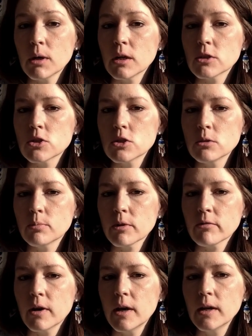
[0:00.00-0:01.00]
but it's super
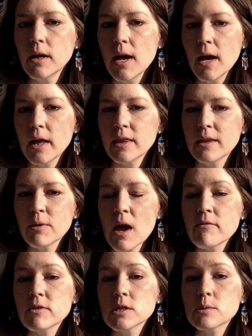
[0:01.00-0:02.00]
fun. And then we
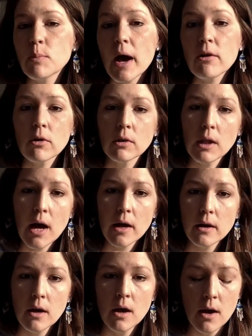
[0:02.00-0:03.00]
have the spiral
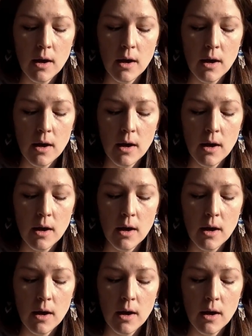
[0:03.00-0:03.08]
line.